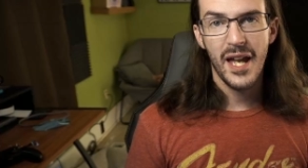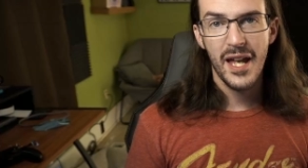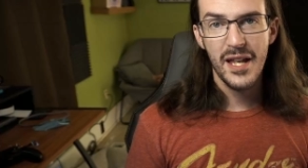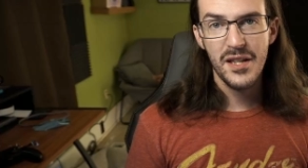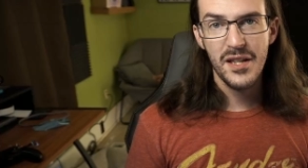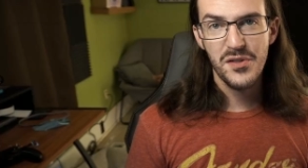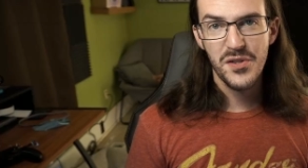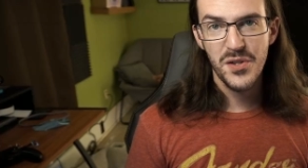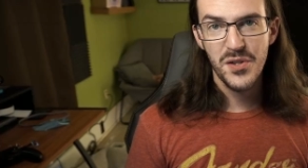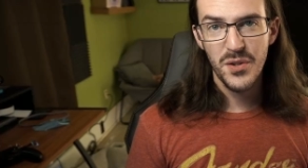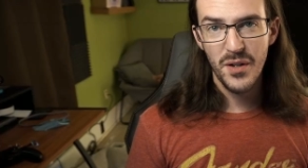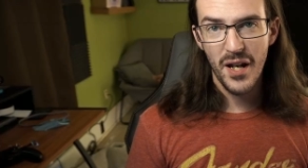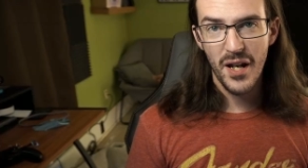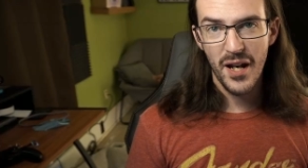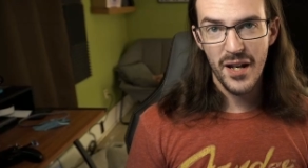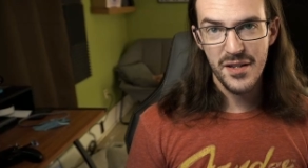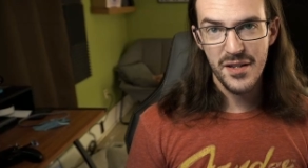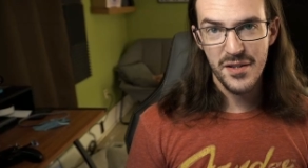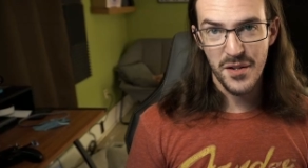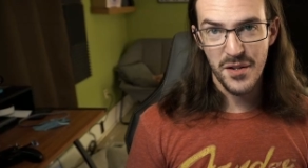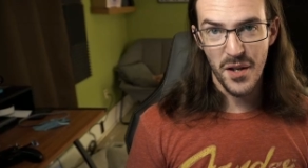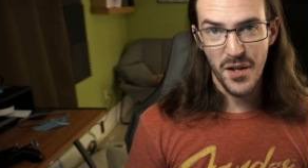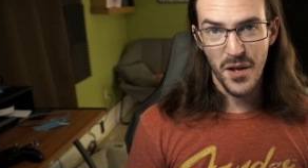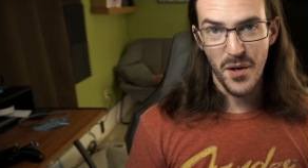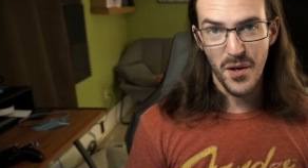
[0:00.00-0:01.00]
As you
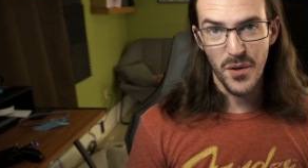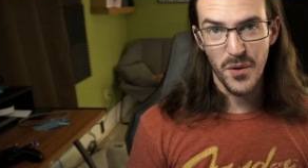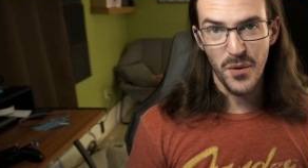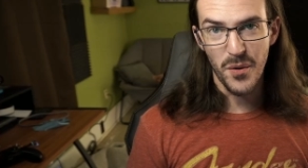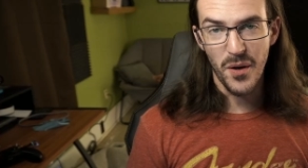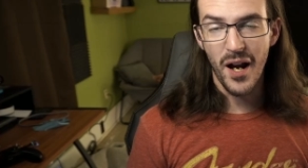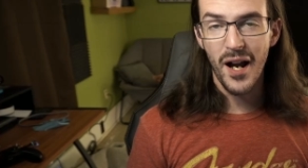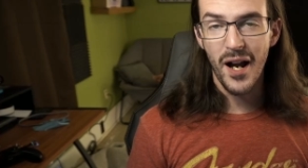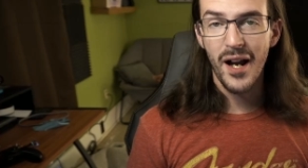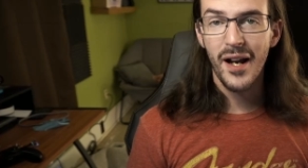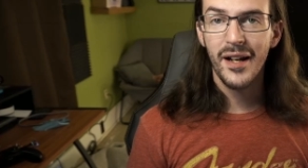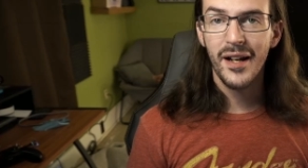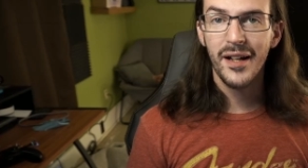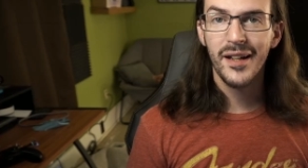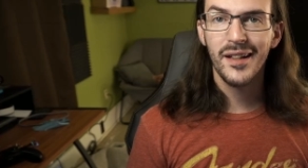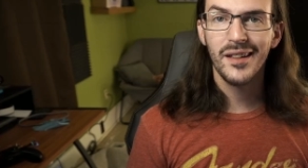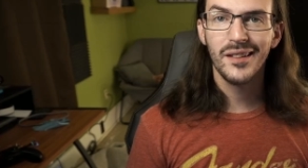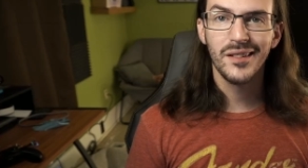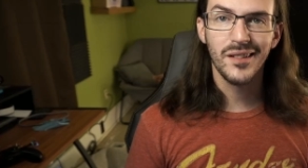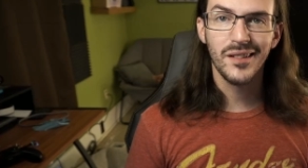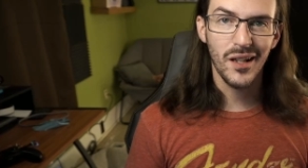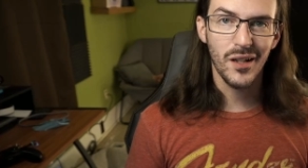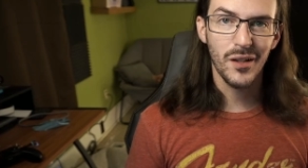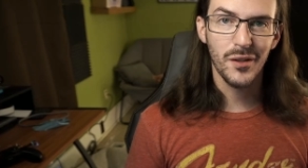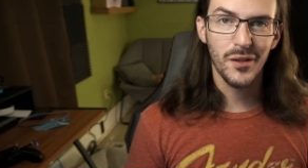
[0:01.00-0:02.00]
guys know, I
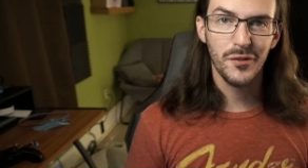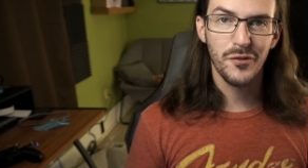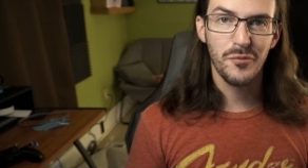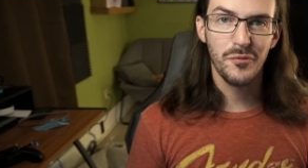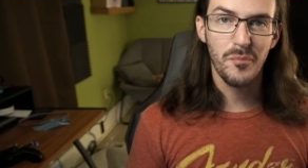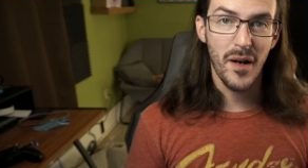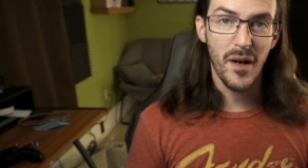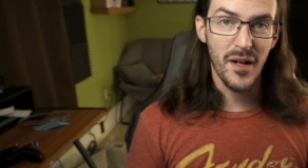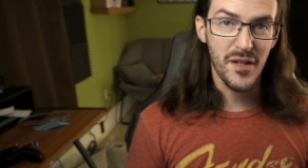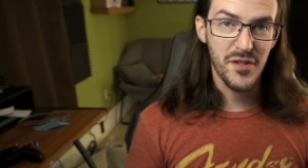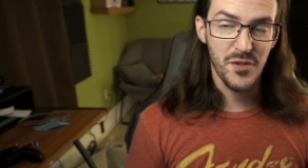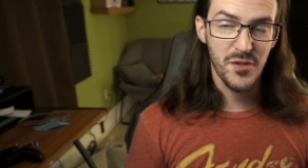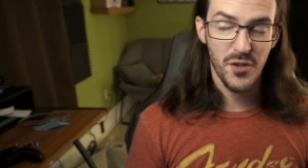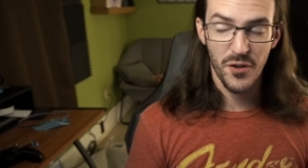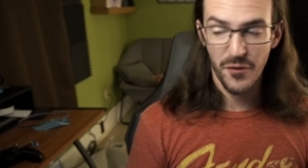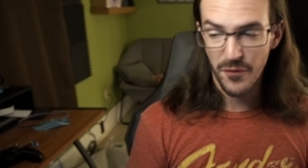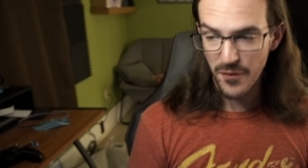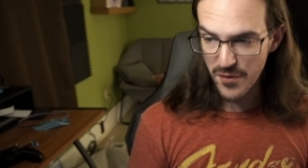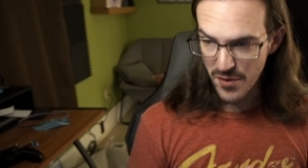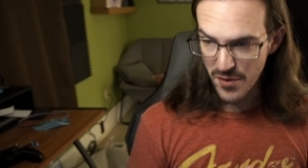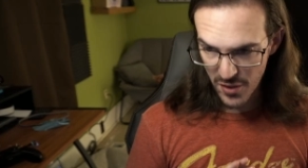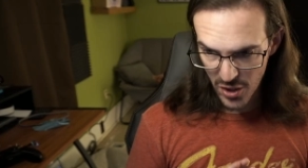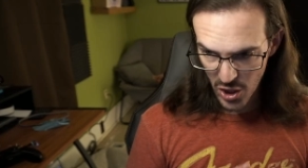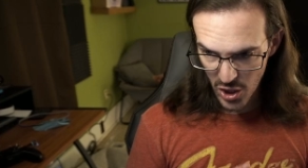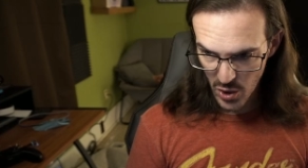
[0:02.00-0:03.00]
love my
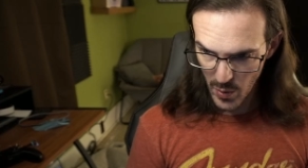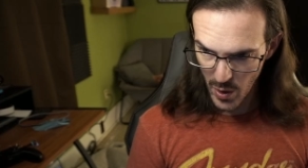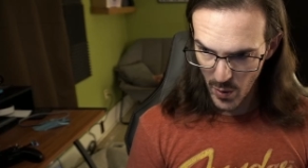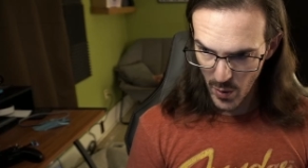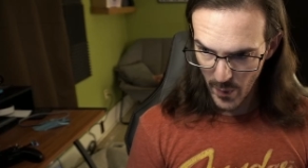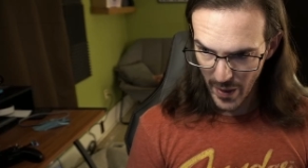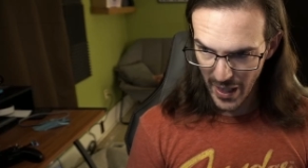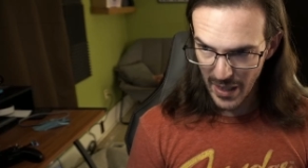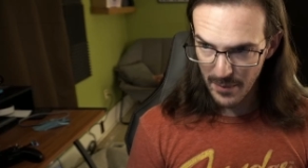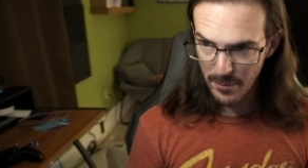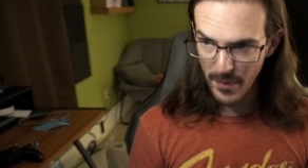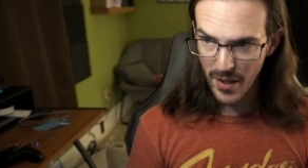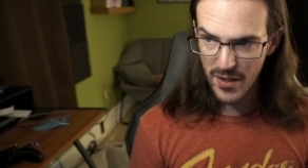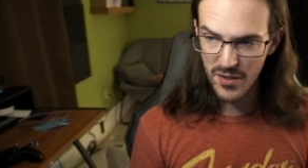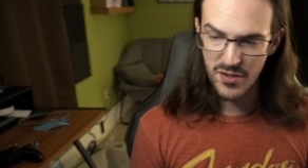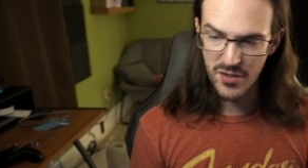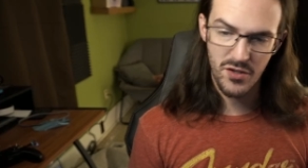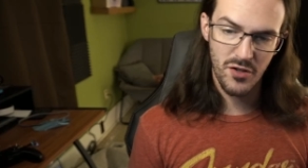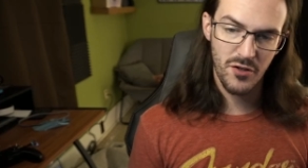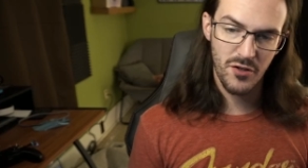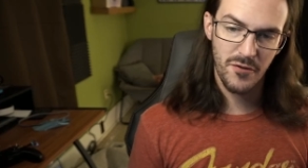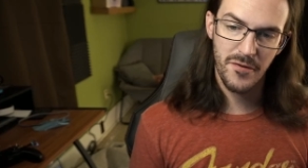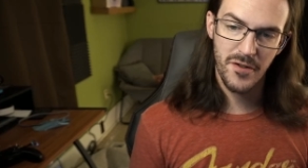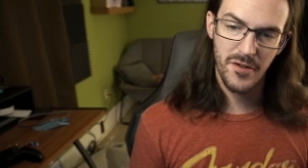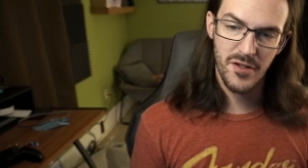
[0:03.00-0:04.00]
Surface Duo and my
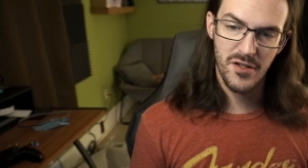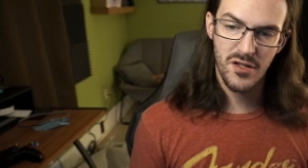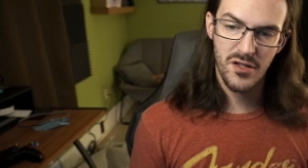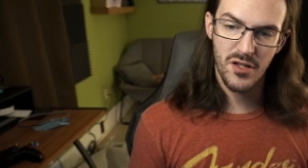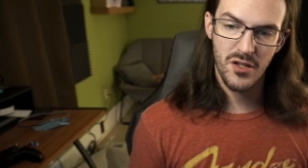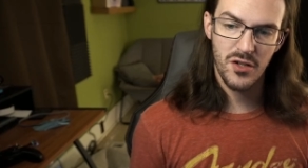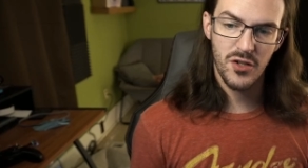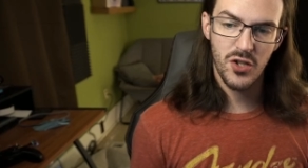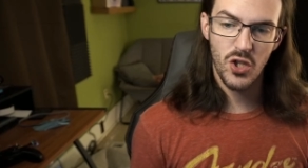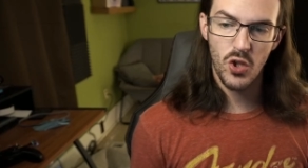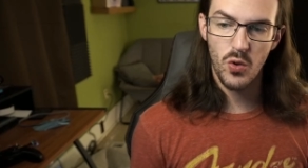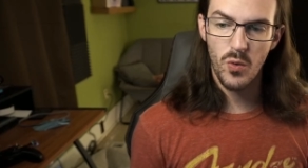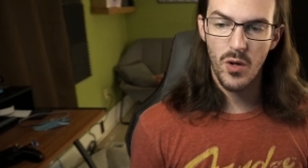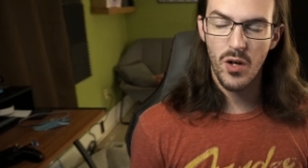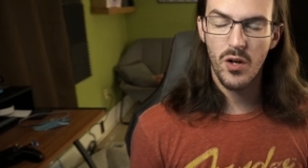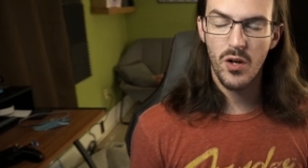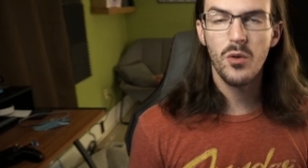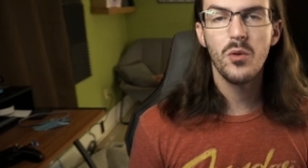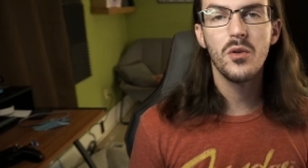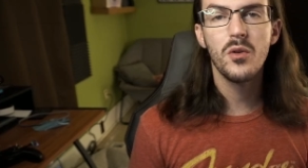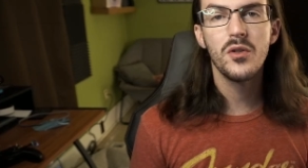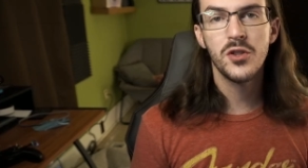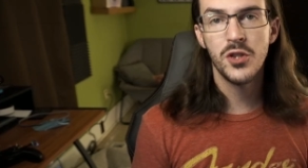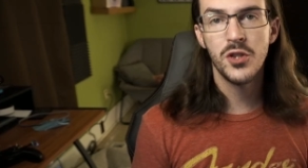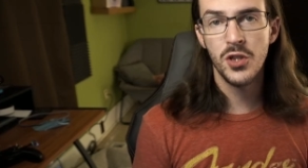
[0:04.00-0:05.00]
Surface
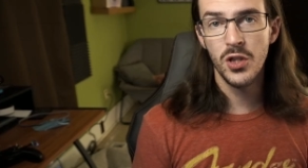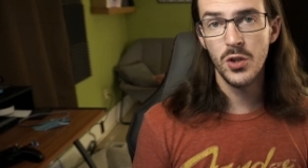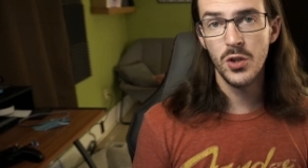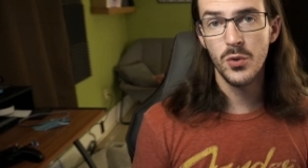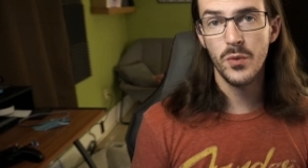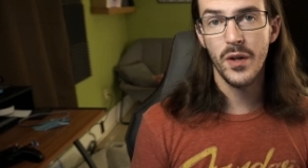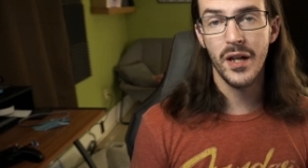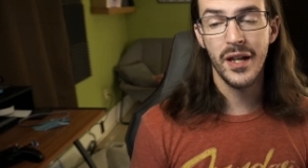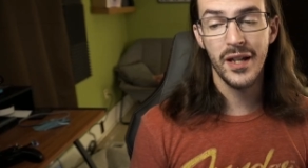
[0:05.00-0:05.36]
Duo 2.